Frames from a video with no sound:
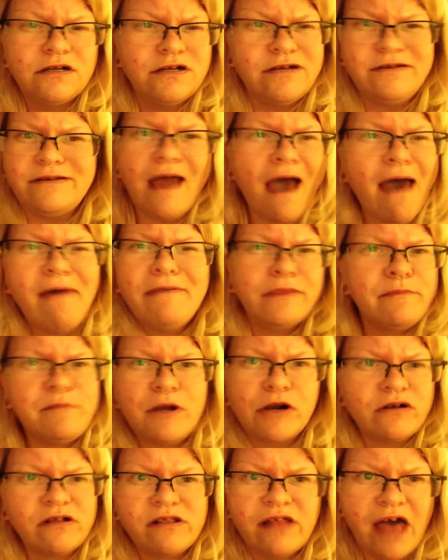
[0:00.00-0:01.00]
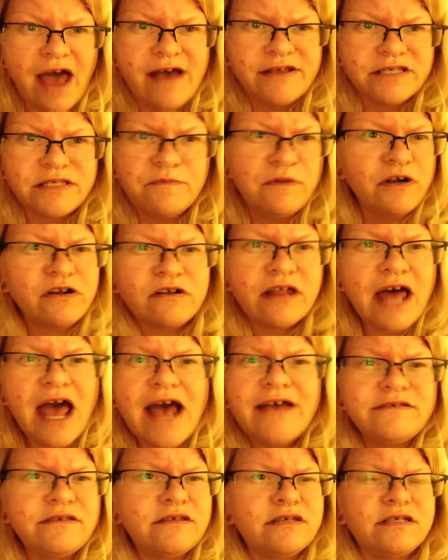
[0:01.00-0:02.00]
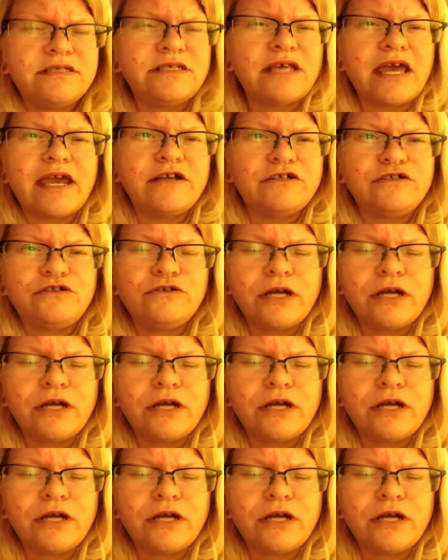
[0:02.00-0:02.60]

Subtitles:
not the middle class. Middle class, it's like it